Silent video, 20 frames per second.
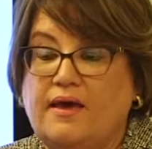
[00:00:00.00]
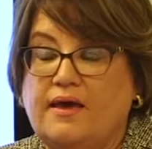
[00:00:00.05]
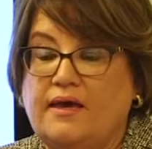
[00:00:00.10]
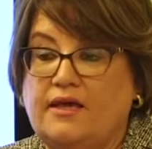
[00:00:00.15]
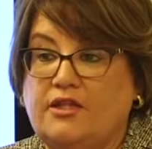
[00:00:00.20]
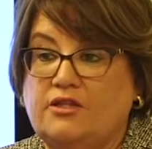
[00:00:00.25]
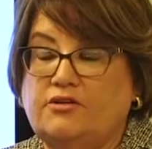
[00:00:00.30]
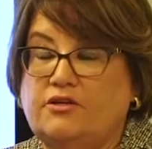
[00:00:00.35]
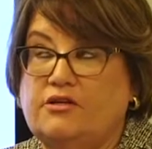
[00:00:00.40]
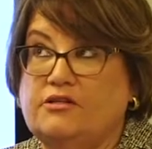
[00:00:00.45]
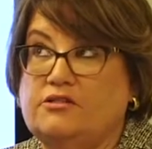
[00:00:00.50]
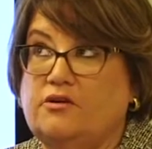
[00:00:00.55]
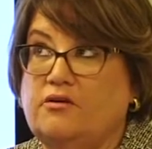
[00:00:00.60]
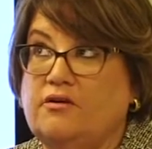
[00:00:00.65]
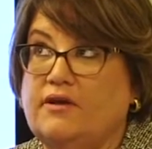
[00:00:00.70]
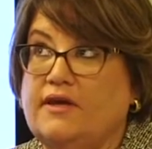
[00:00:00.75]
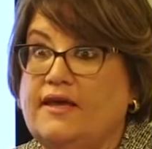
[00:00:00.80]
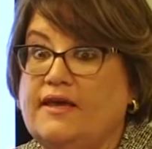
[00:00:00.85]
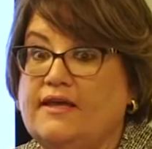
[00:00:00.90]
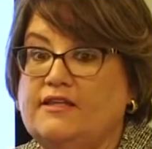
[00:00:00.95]
in terms
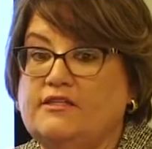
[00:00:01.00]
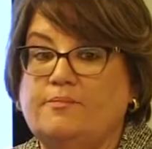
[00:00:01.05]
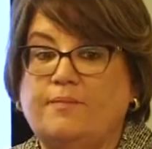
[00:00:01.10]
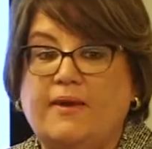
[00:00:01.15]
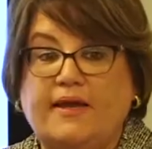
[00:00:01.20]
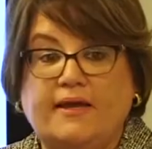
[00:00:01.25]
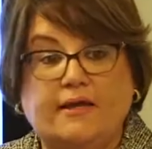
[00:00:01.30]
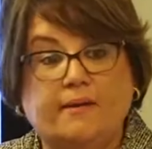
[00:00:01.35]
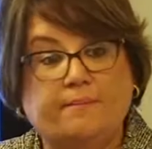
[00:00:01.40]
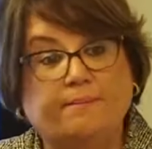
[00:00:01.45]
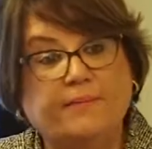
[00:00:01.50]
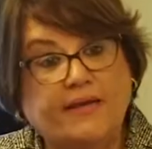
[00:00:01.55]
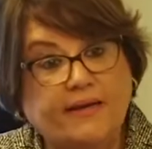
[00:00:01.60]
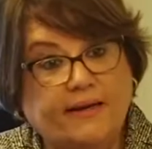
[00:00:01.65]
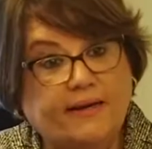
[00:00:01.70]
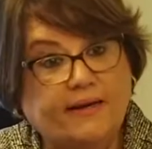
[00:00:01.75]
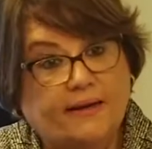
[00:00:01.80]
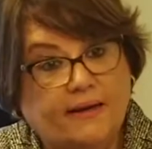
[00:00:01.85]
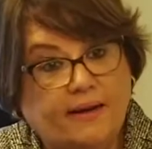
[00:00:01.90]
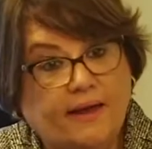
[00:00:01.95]
of kids making
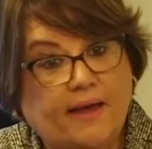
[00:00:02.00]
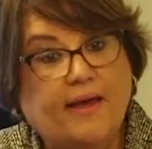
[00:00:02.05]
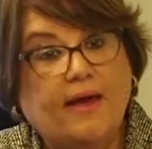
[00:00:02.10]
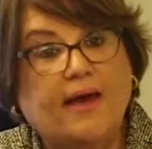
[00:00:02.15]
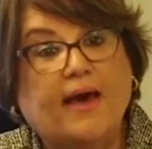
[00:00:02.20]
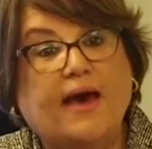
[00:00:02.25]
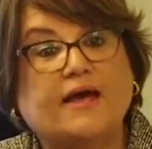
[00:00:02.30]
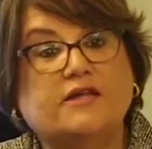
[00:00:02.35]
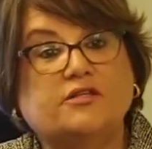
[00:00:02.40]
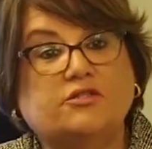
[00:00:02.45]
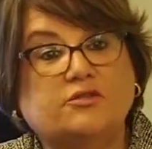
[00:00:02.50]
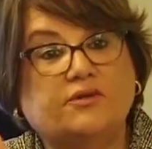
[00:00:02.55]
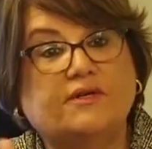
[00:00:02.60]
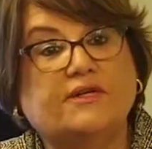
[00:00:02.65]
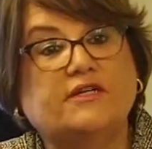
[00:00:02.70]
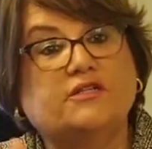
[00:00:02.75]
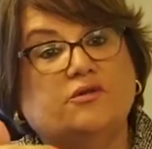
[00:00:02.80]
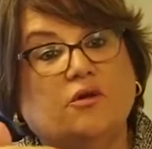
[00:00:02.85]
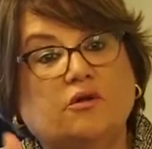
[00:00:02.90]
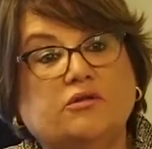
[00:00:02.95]
meaning and
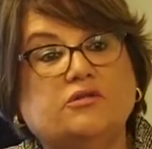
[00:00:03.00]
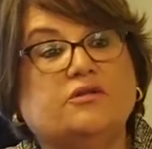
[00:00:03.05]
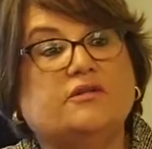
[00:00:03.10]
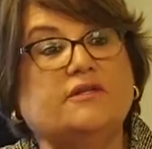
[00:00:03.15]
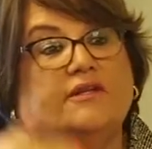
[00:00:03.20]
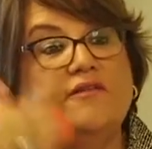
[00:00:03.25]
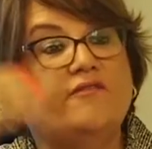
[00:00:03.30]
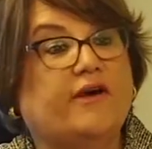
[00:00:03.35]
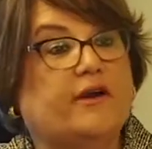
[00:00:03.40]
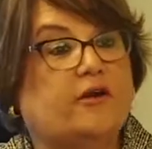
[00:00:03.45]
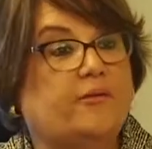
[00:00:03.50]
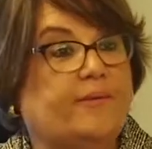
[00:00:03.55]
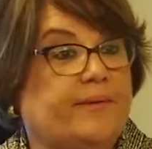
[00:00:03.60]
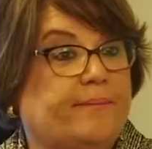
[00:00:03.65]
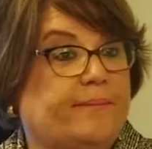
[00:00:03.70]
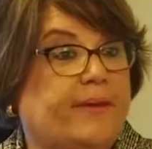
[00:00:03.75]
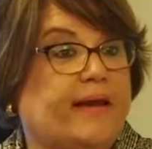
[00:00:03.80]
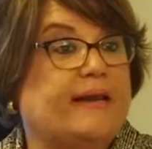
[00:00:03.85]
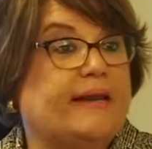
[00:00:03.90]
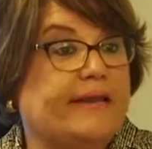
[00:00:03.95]
students also
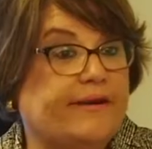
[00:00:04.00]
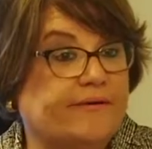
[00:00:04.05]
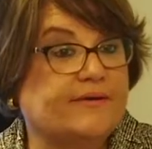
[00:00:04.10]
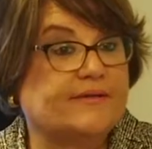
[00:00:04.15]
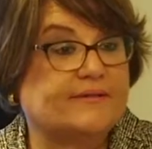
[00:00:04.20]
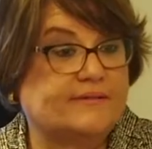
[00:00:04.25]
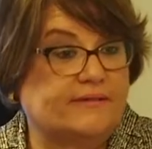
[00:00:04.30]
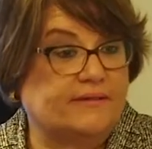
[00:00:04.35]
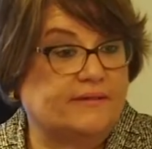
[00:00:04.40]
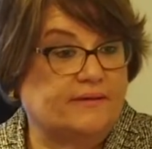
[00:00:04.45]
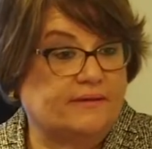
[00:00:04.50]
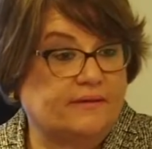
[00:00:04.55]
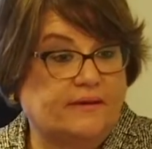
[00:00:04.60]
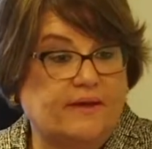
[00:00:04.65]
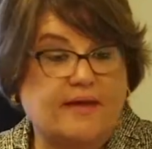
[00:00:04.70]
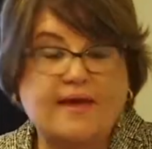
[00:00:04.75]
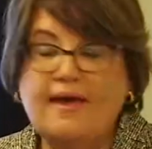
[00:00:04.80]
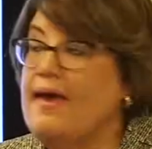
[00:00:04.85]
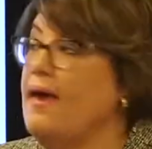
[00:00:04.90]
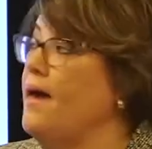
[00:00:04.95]
developing biliteracy.
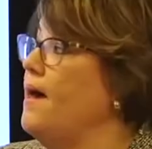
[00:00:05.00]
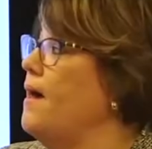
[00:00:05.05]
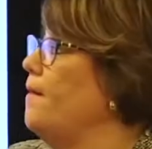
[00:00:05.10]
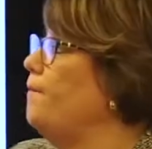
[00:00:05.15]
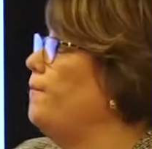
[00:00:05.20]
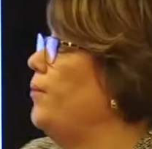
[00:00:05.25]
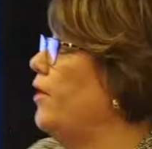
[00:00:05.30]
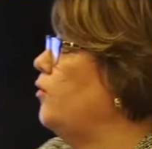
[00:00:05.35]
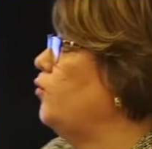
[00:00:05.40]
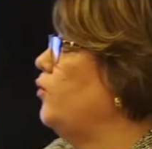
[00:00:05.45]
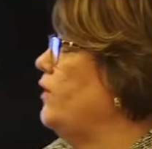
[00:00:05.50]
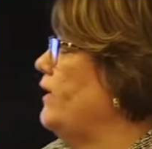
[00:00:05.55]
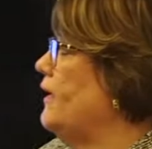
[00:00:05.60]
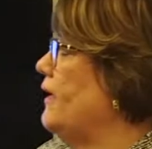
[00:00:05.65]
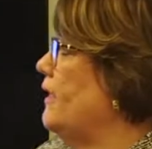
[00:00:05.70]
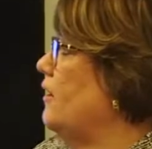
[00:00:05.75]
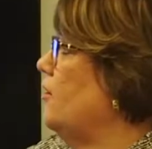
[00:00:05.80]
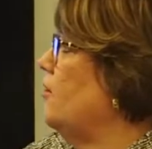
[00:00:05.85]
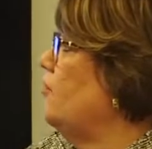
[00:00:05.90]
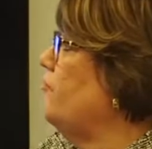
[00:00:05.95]
But we
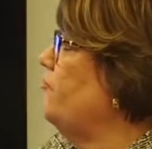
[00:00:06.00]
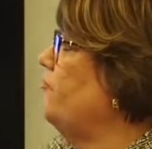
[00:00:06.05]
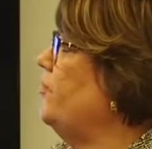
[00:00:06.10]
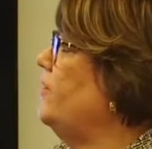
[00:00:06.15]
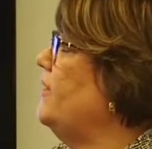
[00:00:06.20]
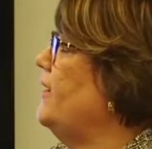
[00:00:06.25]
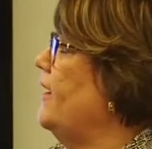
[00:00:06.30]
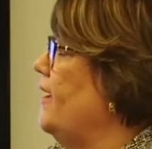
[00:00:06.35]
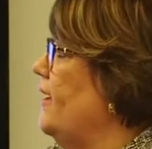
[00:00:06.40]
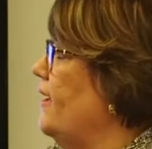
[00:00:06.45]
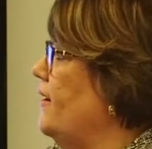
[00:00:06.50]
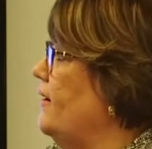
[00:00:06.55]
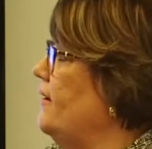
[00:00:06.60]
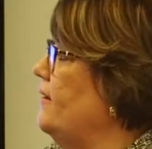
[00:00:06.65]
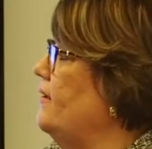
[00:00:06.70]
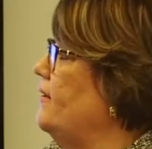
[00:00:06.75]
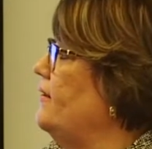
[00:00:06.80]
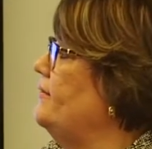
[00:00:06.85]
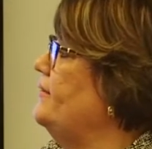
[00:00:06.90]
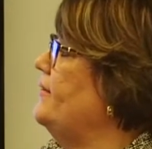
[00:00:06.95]
cannot forget
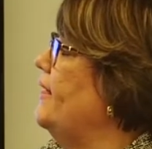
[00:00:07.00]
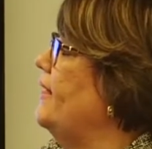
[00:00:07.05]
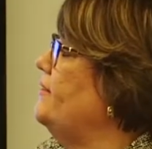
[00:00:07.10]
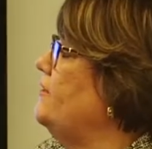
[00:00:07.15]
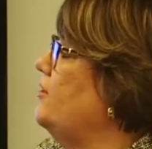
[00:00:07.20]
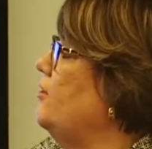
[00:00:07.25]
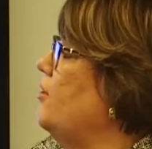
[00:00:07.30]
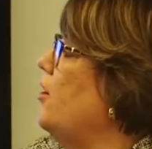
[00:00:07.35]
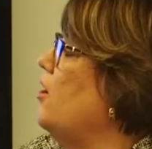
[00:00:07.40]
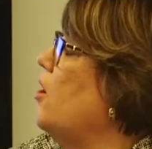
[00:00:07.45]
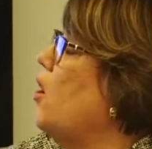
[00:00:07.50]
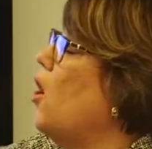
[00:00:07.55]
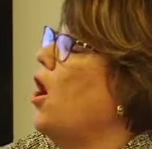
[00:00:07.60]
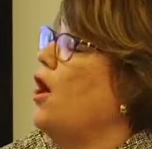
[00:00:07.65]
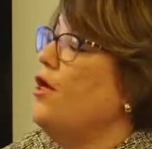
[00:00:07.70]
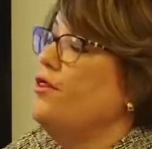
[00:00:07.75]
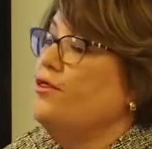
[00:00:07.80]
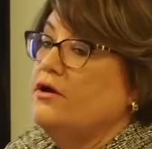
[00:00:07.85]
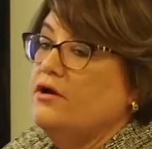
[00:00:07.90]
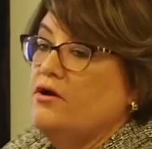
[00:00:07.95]
that there are
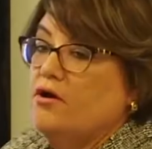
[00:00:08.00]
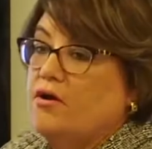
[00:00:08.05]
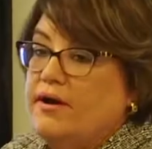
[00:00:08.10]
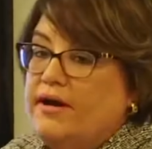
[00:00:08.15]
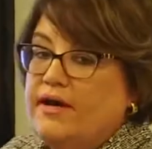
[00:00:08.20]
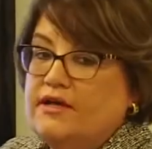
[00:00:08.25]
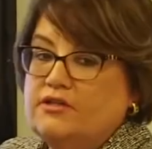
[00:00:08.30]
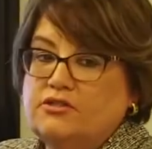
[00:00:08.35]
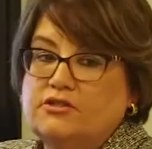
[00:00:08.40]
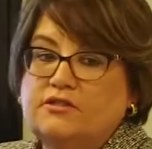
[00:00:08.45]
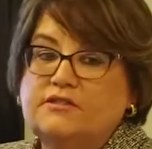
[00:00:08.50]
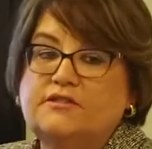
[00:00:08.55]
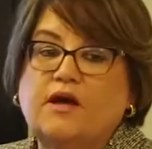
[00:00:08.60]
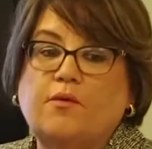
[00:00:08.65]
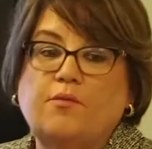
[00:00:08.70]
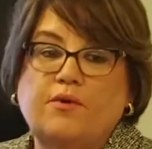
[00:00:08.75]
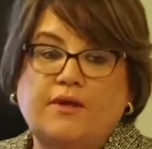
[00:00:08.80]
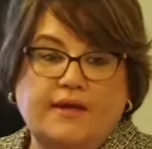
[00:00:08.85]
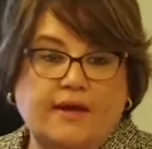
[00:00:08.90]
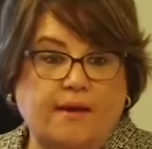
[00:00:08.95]
other connections
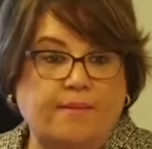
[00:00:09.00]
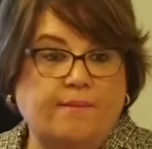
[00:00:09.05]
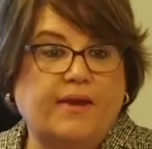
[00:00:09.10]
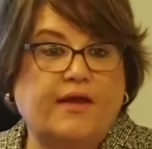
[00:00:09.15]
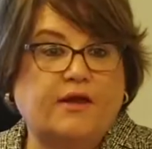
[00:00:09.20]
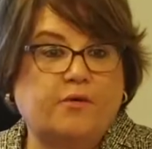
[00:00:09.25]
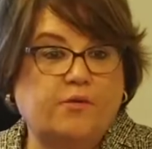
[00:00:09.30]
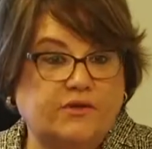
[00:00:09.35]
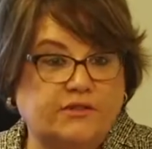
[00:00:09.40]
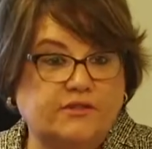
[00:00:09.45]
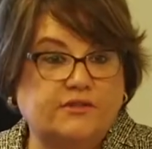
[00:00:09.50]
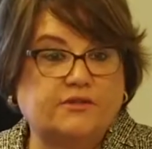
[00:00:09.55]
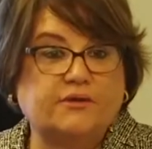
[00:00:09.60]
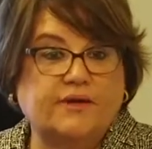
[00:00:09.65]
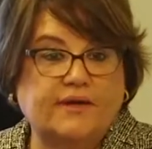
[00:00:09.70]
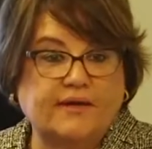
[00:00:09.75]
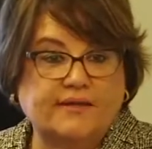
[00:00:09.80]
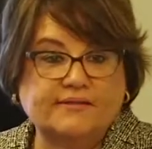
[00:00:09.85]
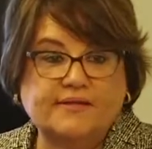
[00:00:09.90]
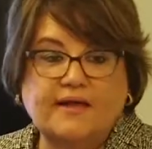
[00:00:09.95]
that we can make with
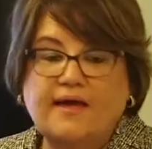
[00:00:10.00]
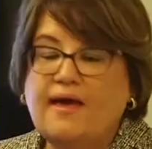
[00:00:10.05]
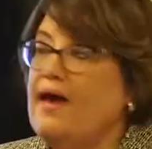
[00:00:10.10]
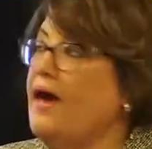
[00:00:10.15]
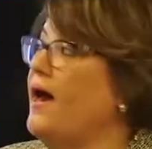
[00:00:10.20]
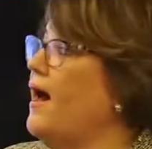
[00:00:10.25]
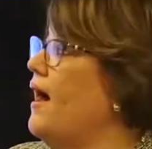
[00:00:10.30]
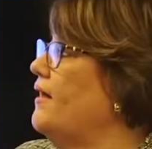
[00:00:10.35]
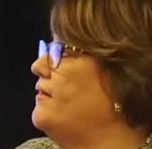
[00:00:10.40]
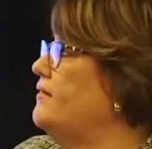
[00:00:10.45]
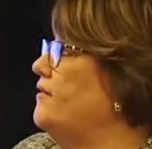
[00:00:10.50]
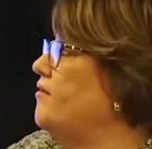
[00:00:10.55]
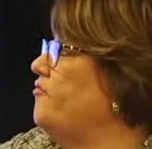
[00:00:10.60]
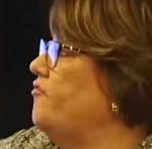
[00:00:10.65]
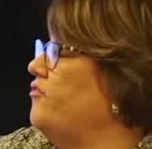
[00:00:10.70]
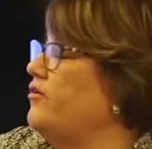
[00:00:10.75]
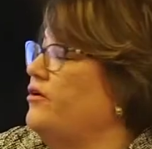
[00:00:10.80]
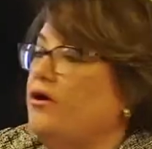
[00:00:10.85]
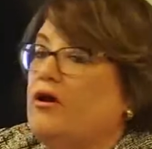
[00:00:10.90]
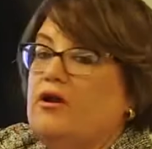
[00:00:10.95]
students at the
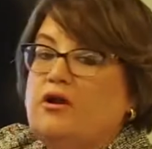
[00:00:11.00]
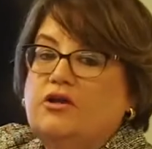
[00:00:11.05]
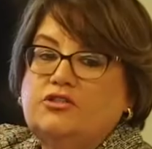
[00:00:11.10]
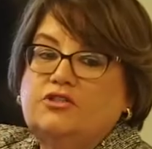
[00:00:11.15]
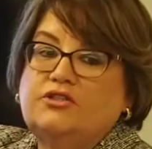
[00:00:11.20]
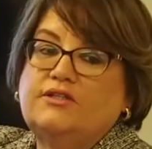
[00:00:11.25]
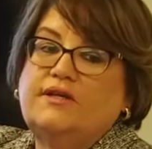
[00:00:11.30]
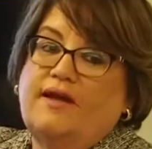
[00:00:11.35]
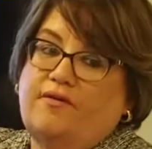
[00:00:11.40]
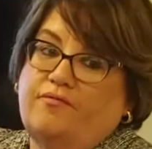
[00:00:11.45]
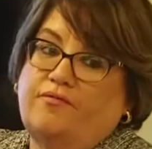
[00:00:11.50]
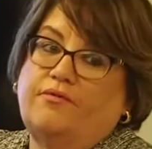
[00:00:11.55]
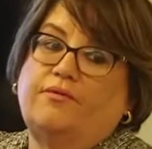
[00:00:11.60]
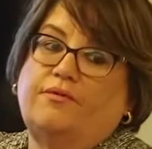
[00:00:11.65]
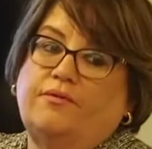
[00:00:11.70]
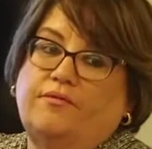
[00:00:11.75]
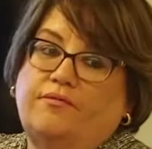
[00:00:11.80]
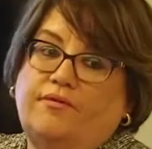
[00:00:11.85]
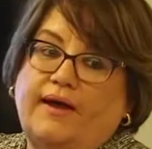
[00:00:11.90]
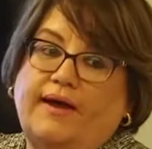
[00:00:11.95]
phonology
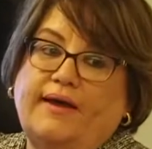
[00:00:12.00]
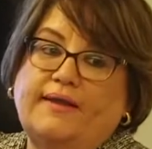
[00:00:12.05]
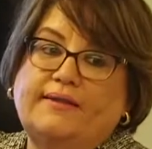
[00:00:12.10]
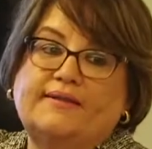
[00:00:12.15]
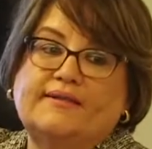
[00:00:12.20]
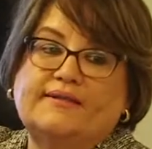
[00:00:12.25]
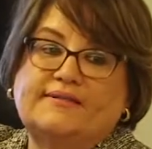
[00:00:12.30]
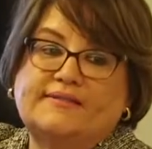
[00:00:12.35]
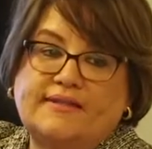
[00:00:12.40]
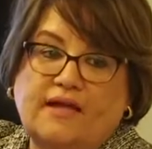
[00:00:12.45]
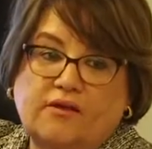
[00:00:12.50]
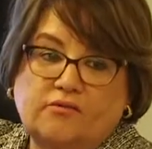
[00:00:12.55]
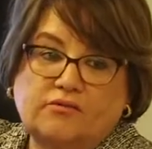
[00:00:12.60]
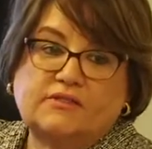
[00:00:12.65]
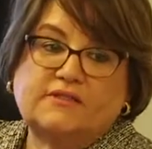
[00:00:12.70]
level, right? The sound